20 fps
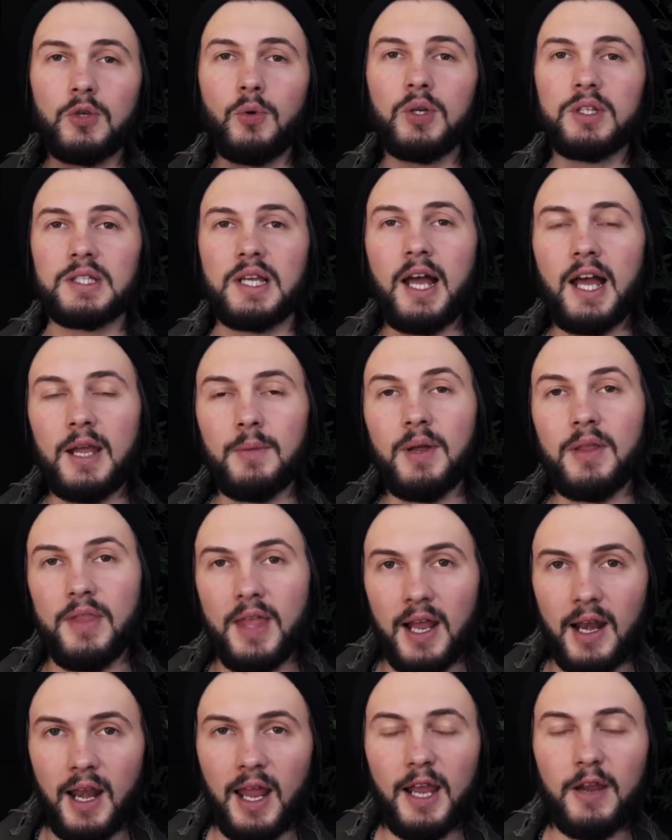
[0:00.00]
to a time in
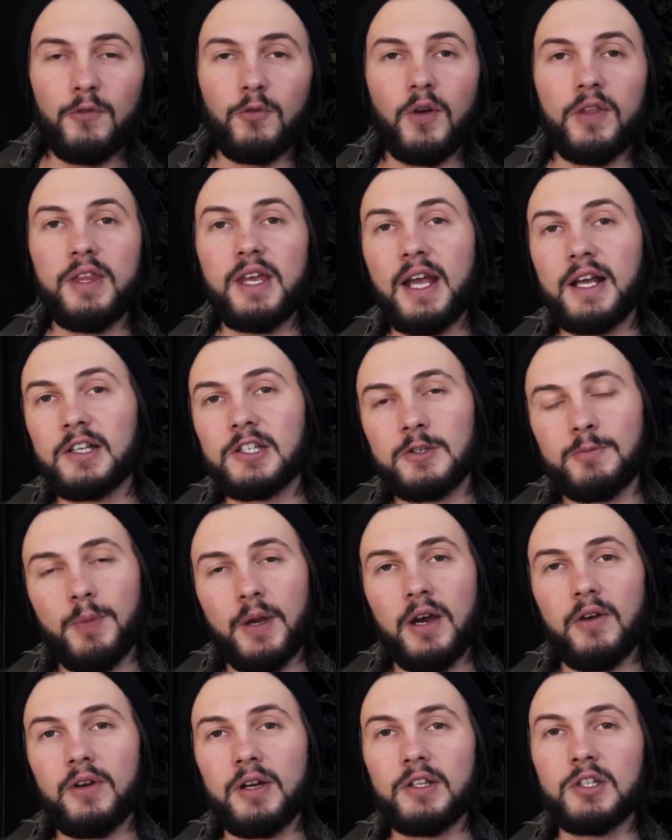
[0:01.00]
their life when they
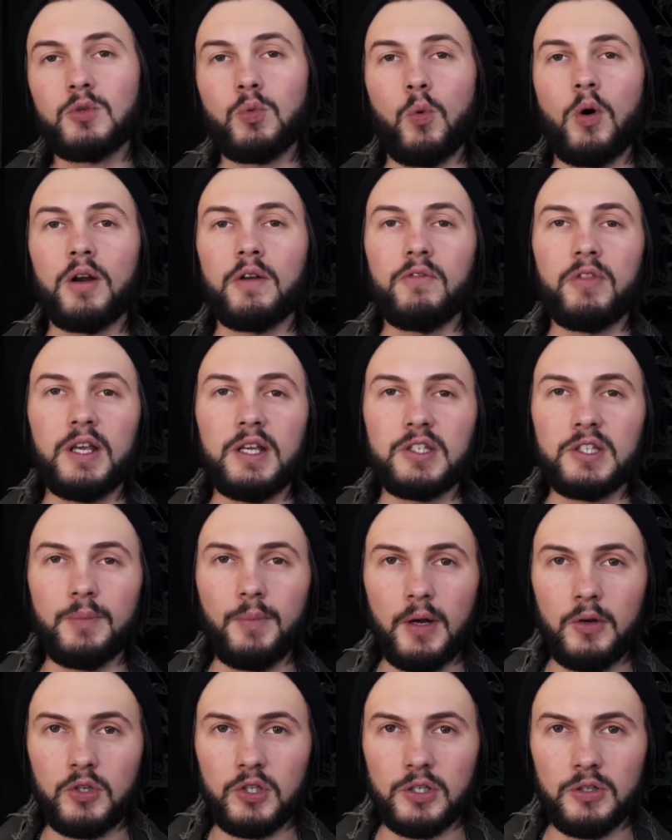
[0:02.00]
experienced one of these
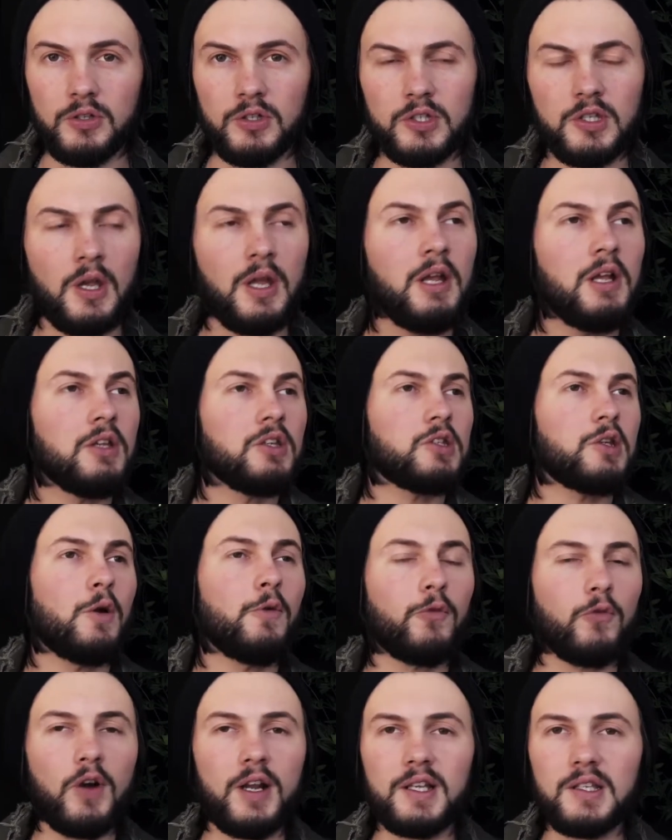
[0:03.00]
emotions. So
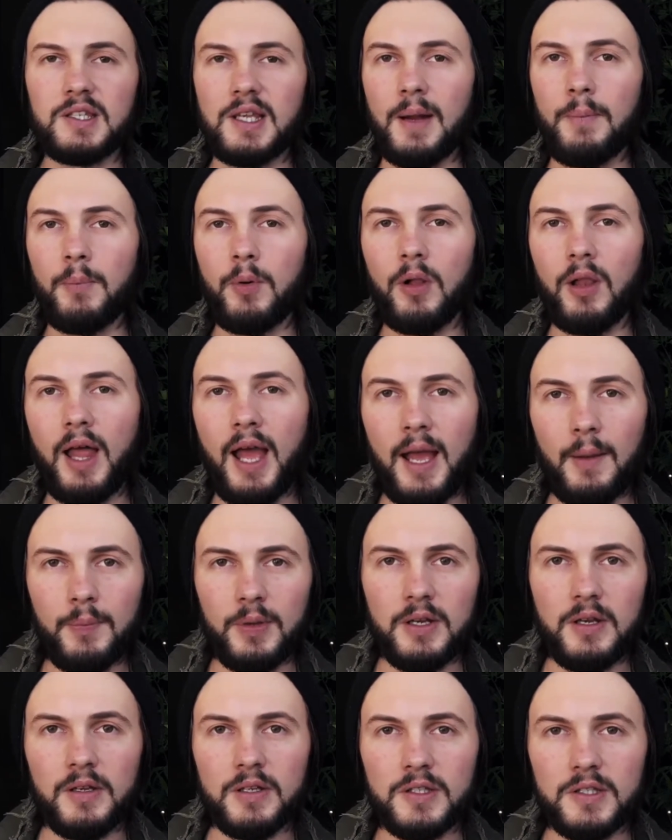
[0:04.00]
for example,
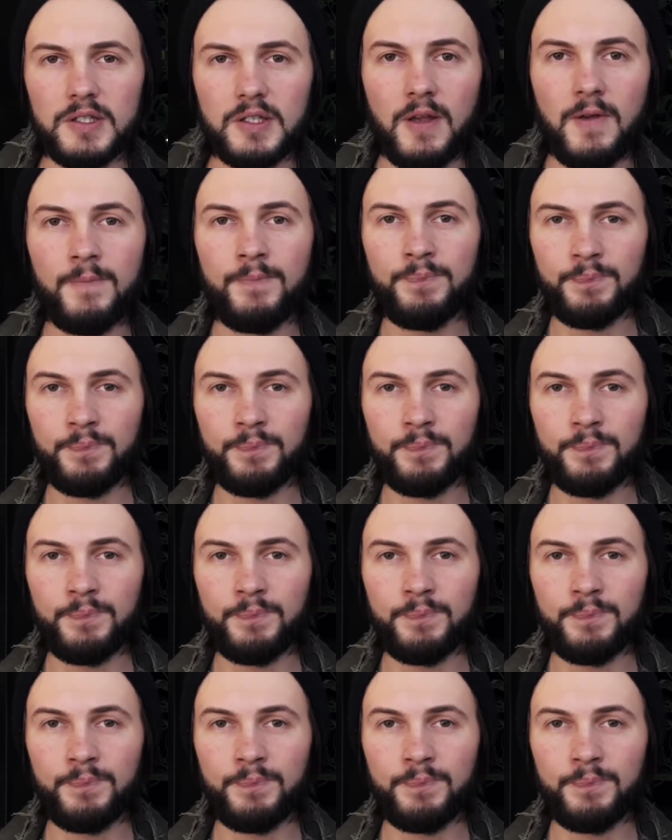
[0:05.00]
happiness.